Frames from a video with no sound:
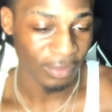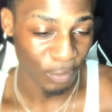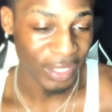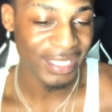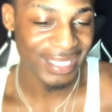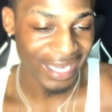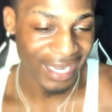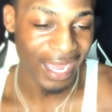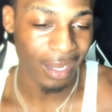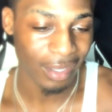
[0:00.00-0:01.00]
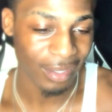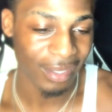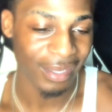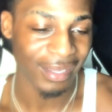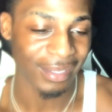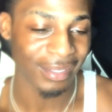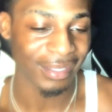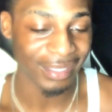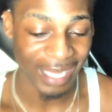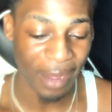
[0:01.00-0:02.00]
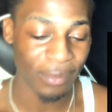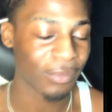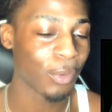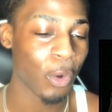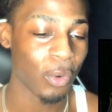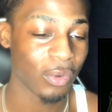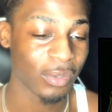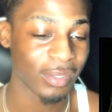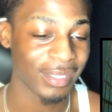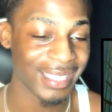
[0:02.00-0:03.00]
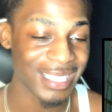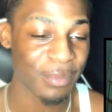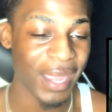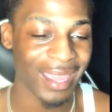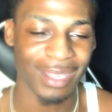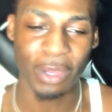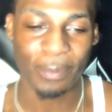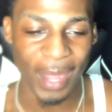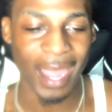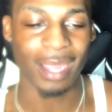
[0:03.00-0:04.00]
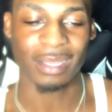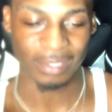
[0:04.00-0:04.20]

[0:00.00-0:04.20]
when he said that, that bro, this man looked back.